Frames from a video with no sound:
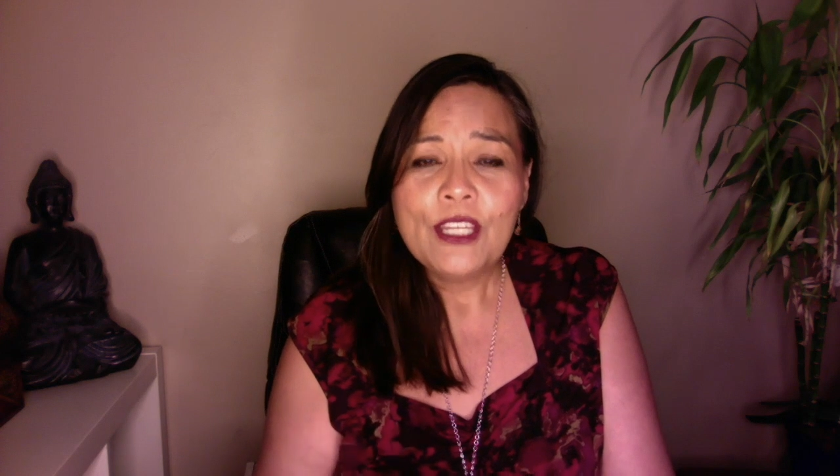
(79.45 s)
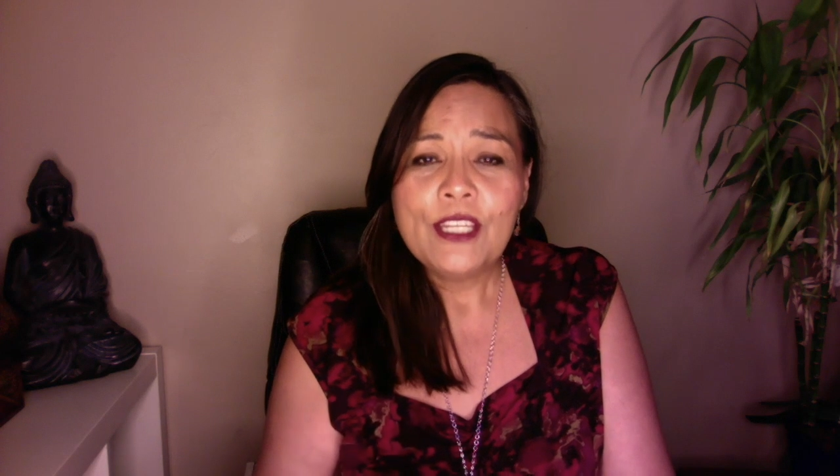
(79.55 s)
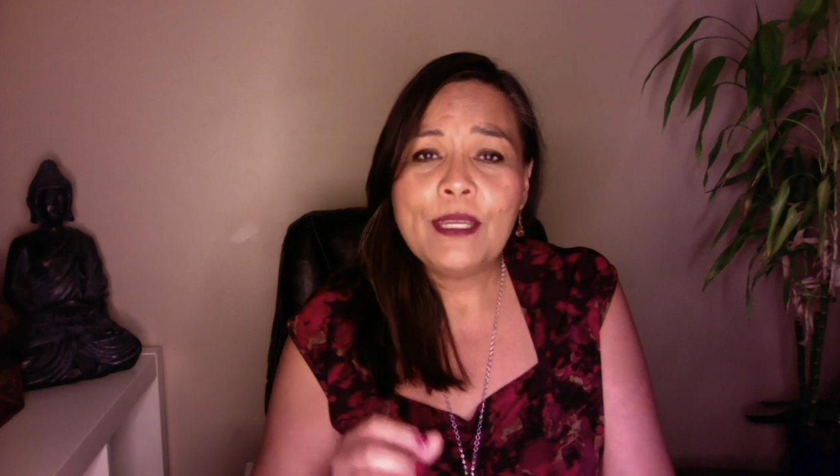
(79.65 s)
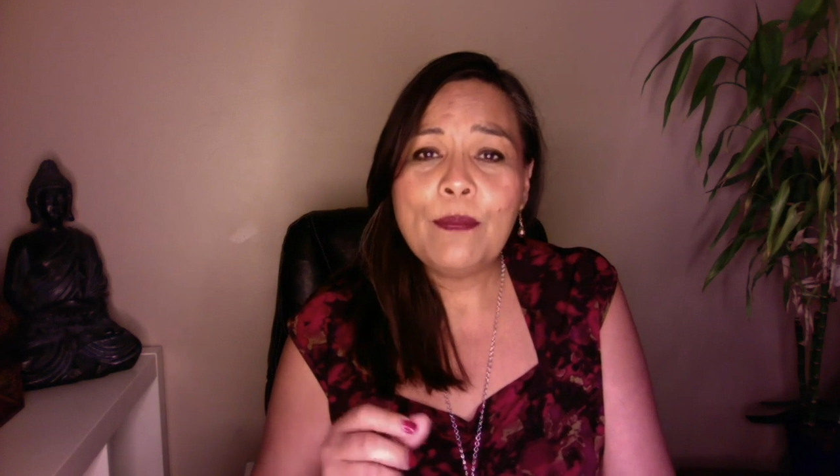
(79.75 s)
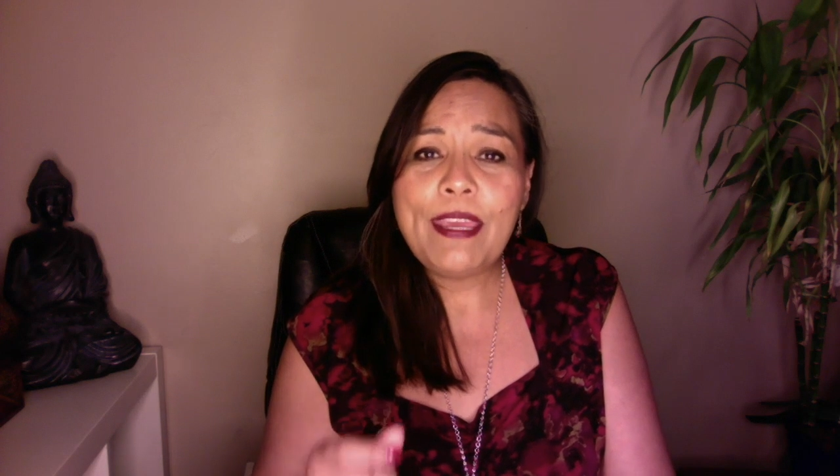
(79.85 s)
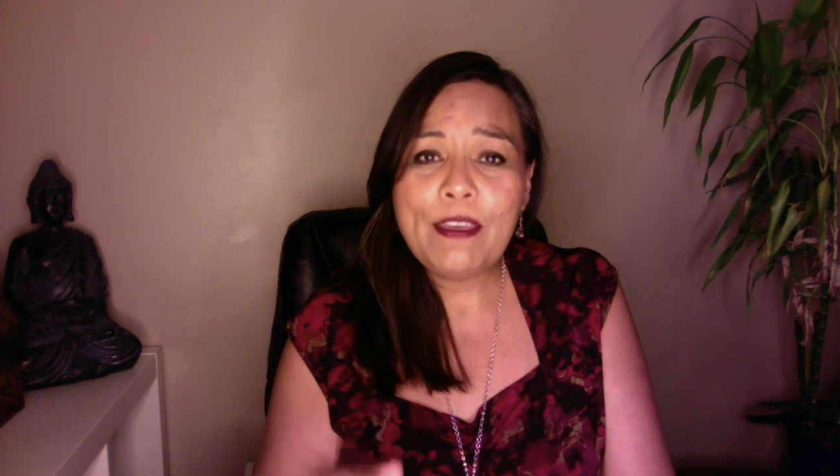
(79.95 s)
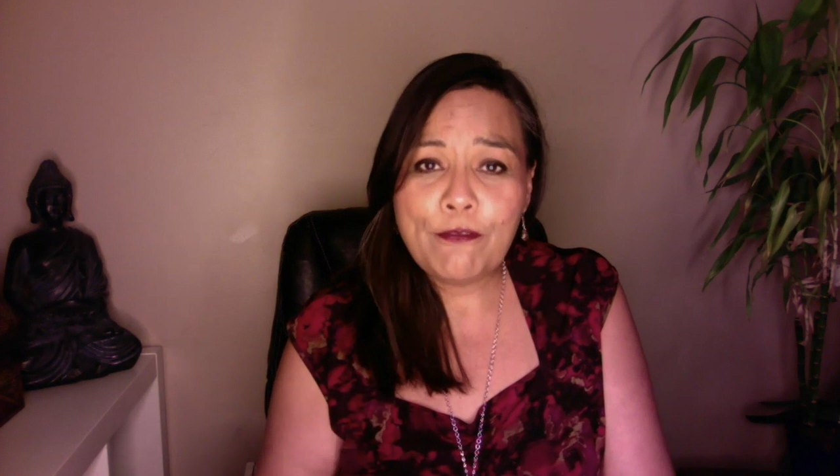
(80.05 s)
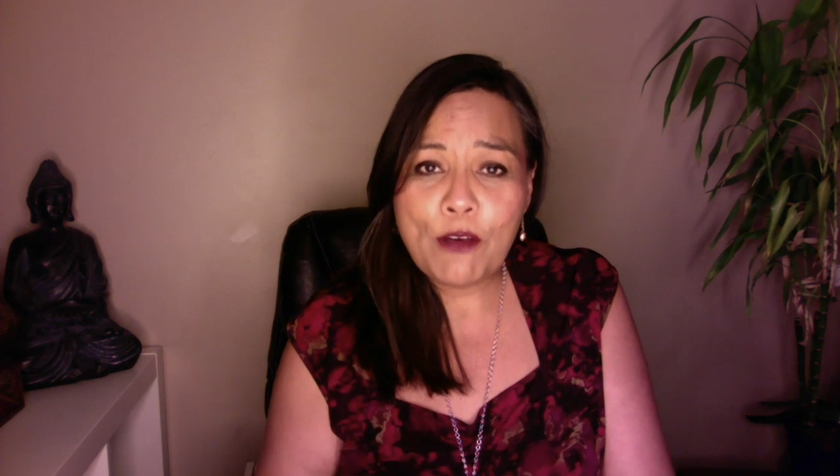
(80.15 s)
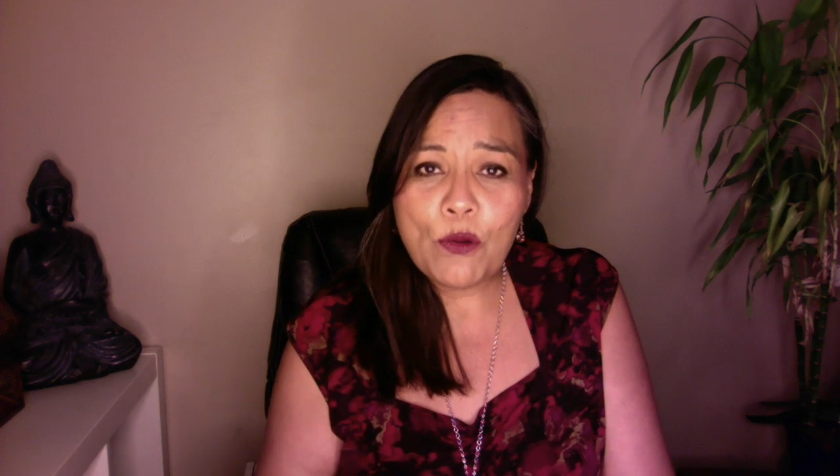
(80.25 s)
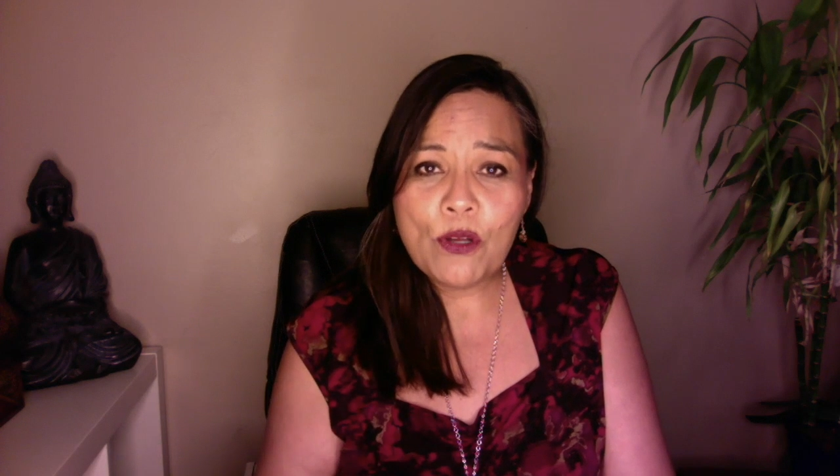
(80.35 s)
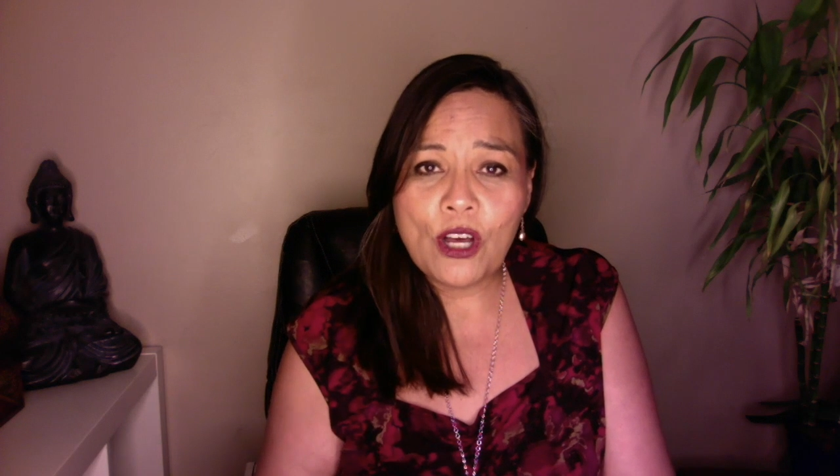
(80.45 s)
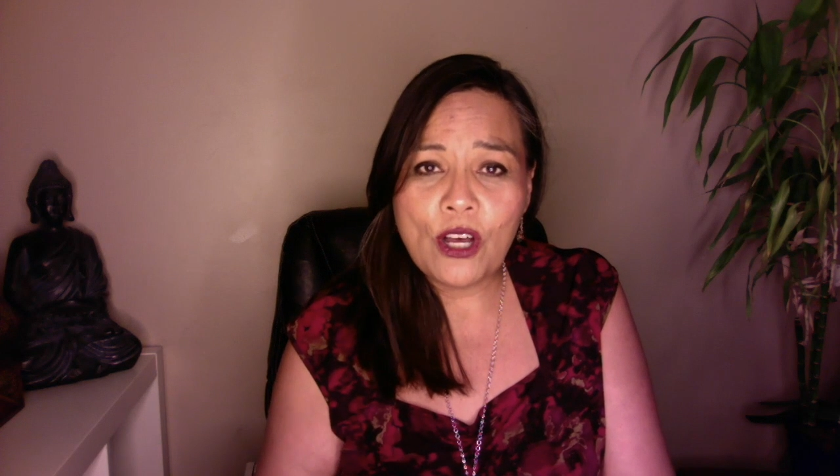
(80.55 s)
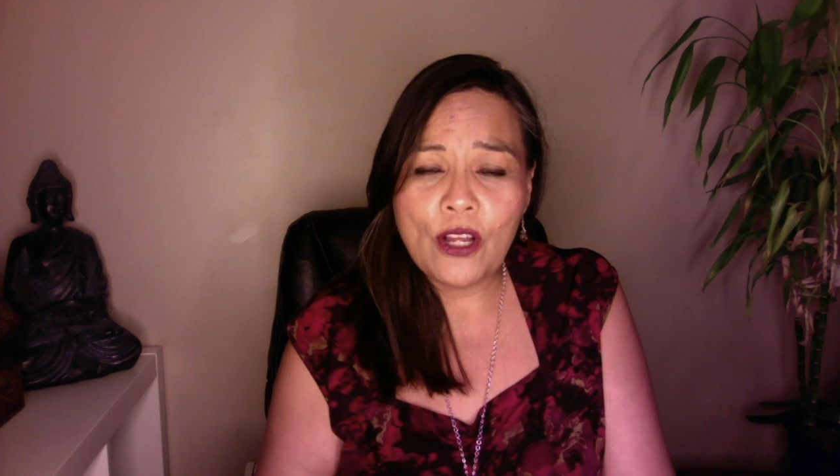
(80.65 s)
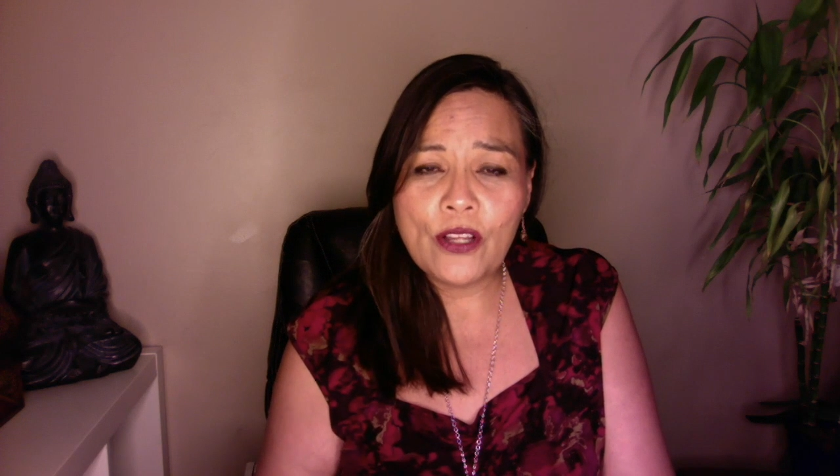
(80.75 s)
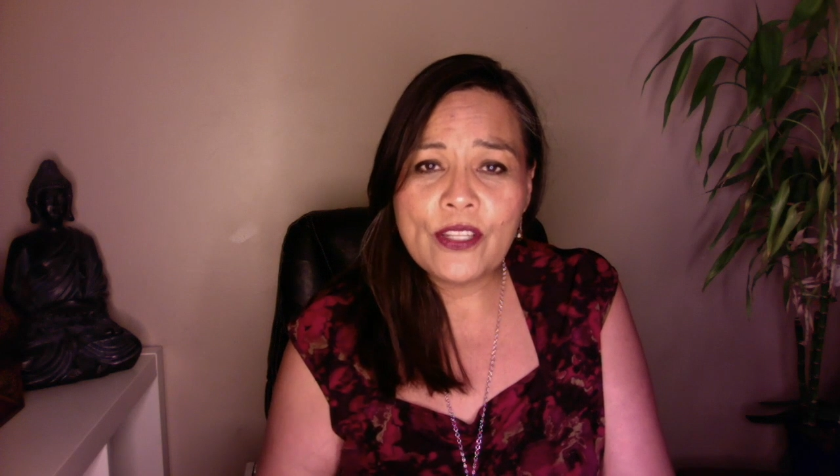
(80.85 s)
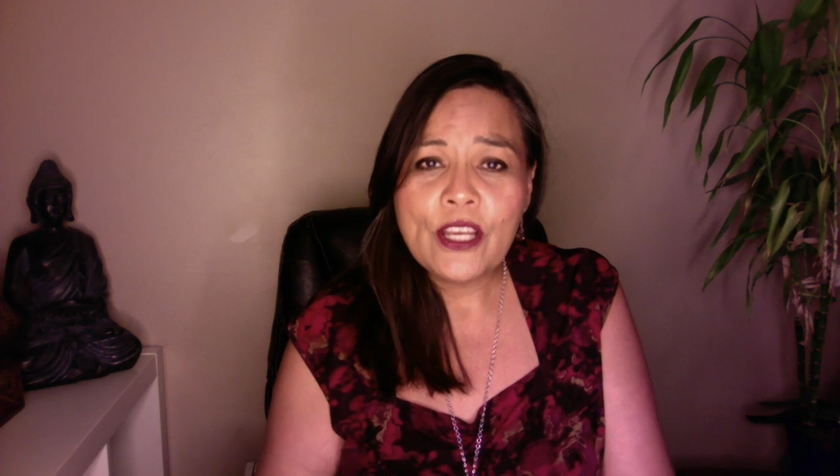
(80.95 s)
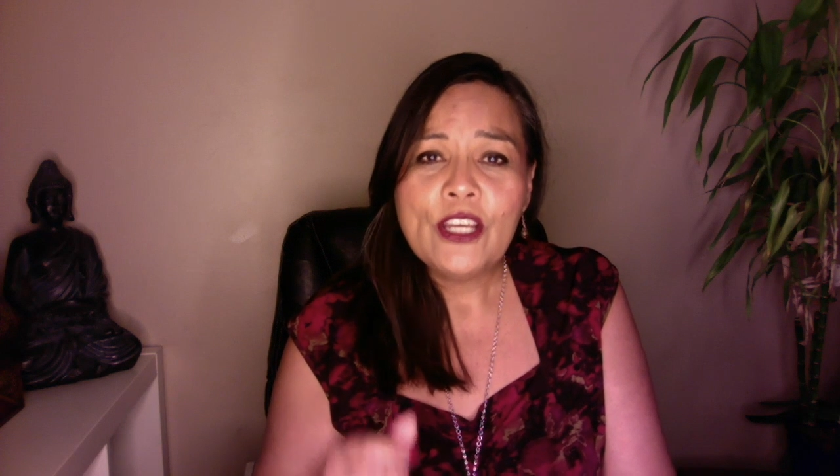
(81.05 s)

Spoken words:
to make phone calls